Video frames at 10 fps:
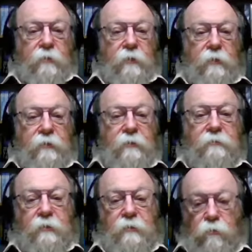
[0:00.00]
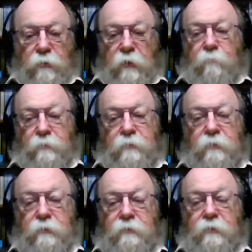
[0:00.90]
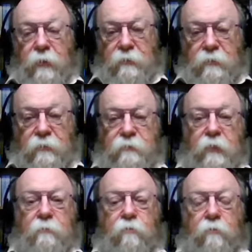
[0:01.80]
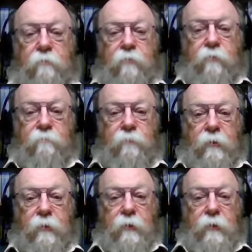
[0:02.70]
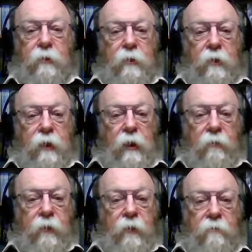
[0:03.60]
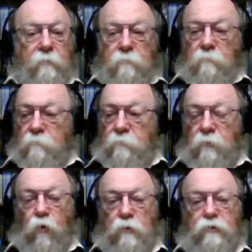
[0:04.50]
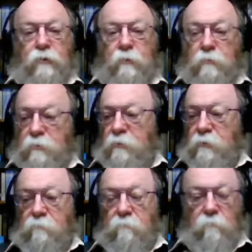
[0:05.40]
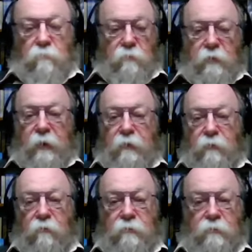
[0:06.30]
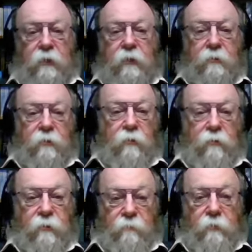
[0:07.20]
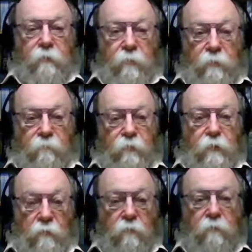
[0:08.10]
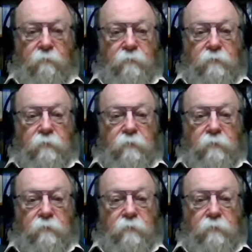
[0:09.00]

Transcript: He does that to a couple of cities. He makes an example of them. And then you see the Canaanites then get the idea and they run for their lives.